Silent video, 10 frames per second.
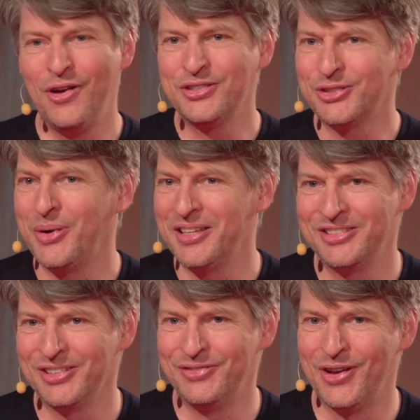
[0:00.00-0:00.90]
First
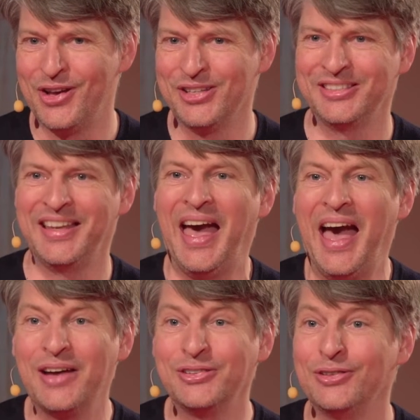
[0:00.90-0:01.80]
question first,
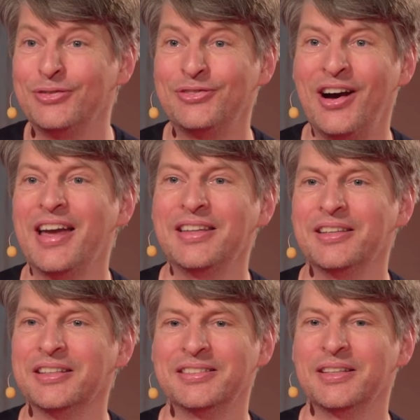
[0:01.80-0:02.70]
how did you
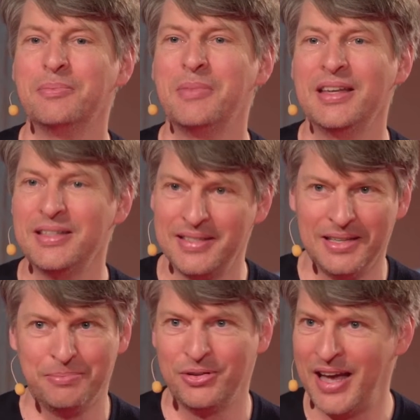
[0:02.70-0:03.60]
find this
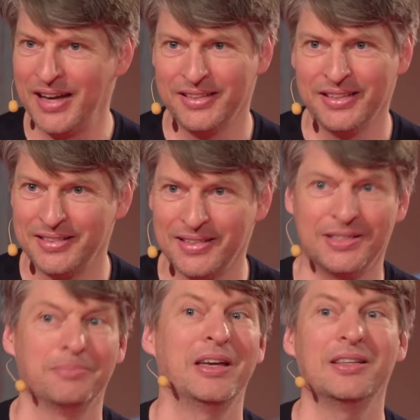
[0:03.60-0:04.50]
amazing protagonist,
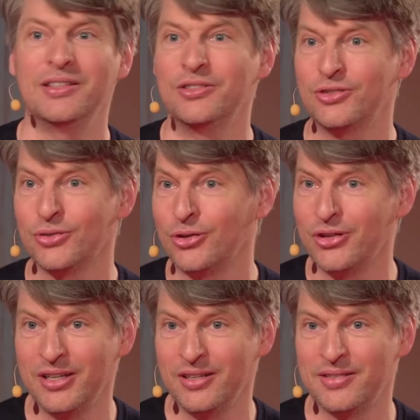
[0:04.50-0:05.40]
this amazing
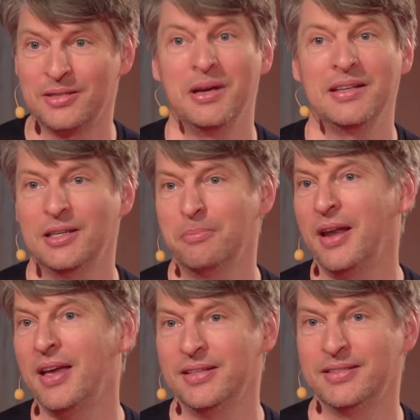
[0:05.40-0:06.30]
story, this amazing
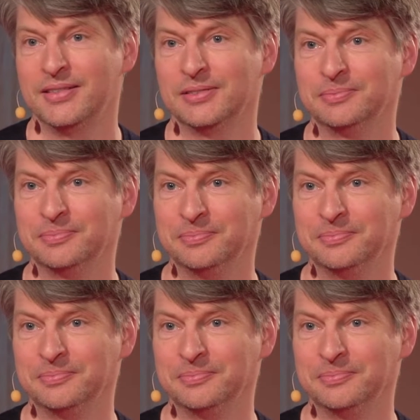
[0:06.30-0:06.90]
place?